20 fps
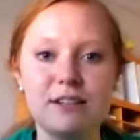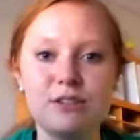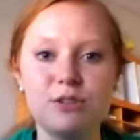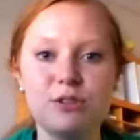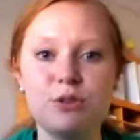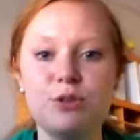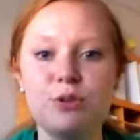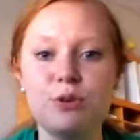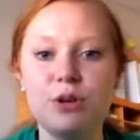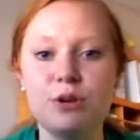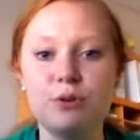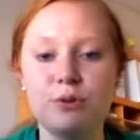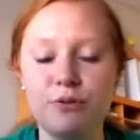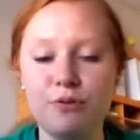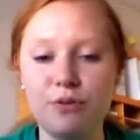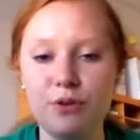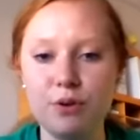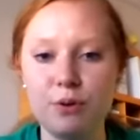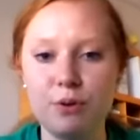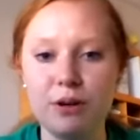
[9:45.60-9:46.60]
so you can
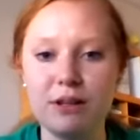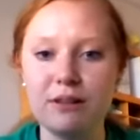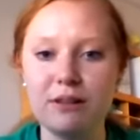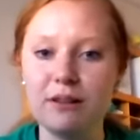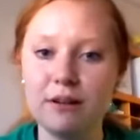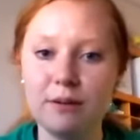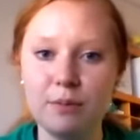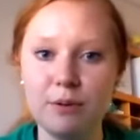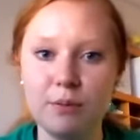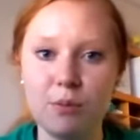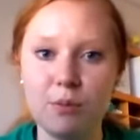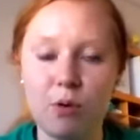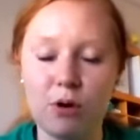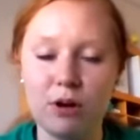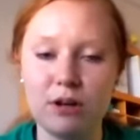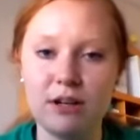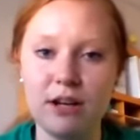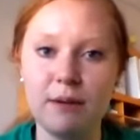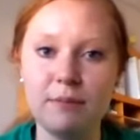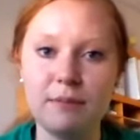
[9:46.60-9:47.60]
review it a little bit more
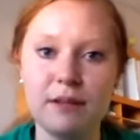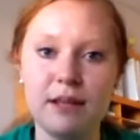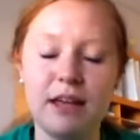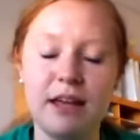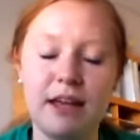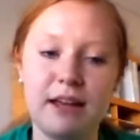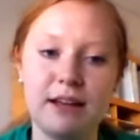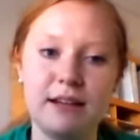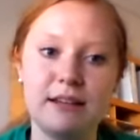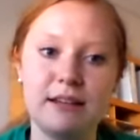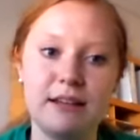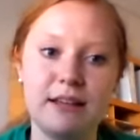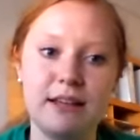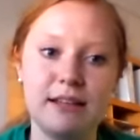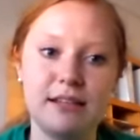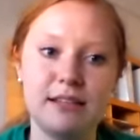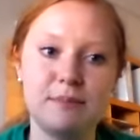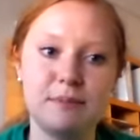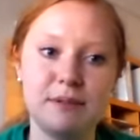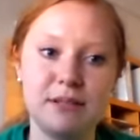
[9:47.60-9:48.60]
in depth and
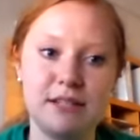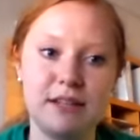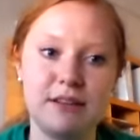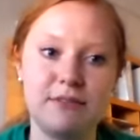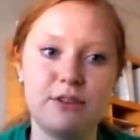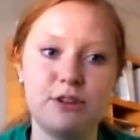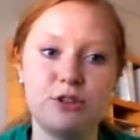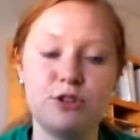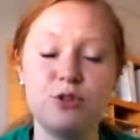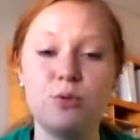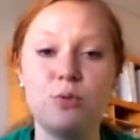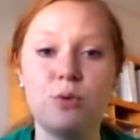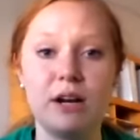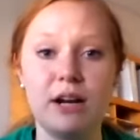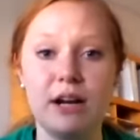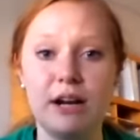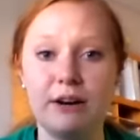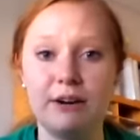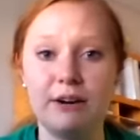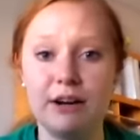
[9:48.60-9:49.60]
in specific to
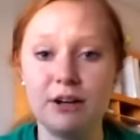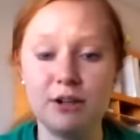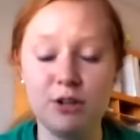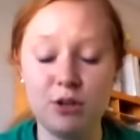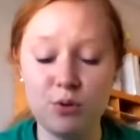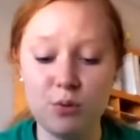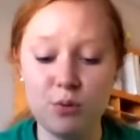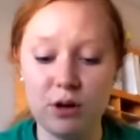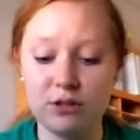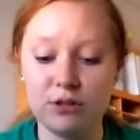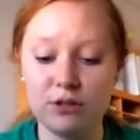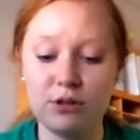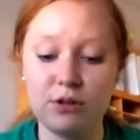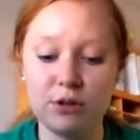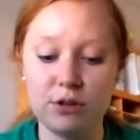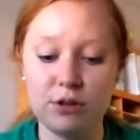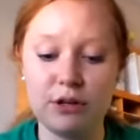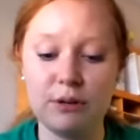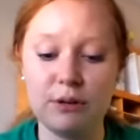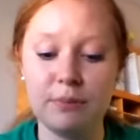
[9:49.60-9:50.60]
what area you want to
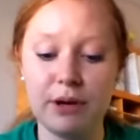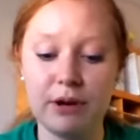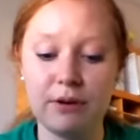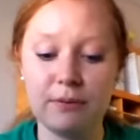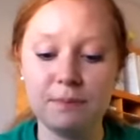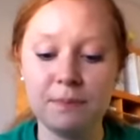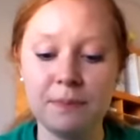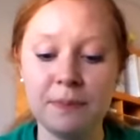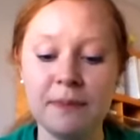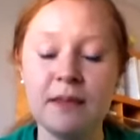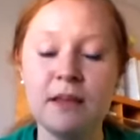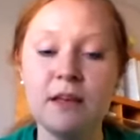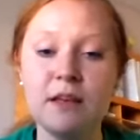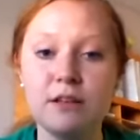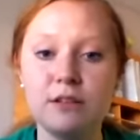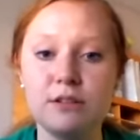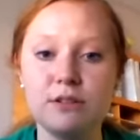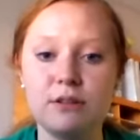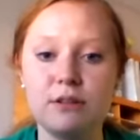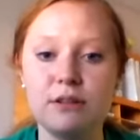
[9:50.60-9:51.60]
learn about.
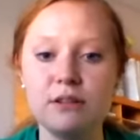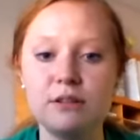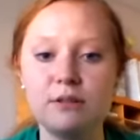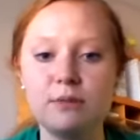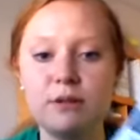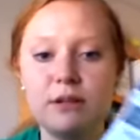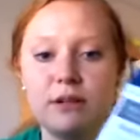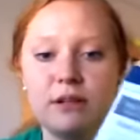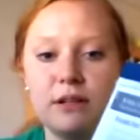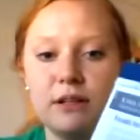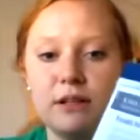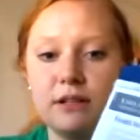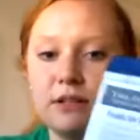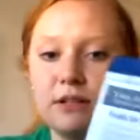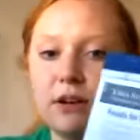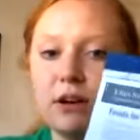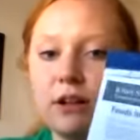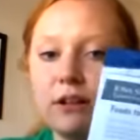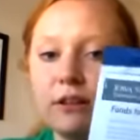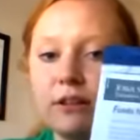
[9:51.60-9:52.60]
So this one is
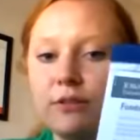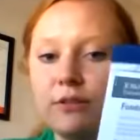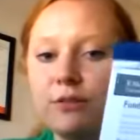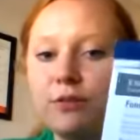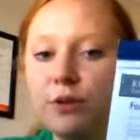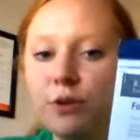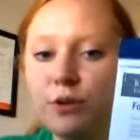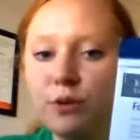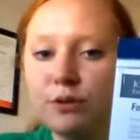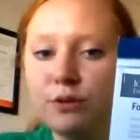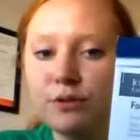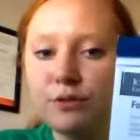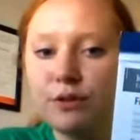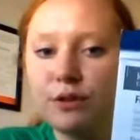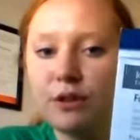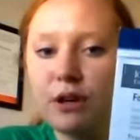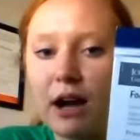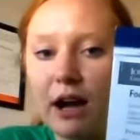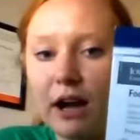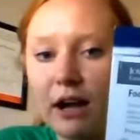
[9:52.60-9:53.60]
called the Foods
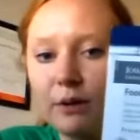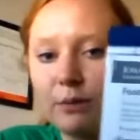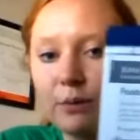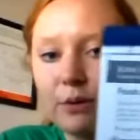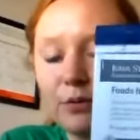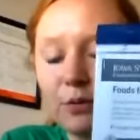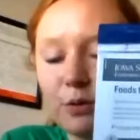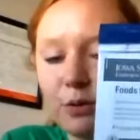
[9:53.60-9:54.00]
for Iowa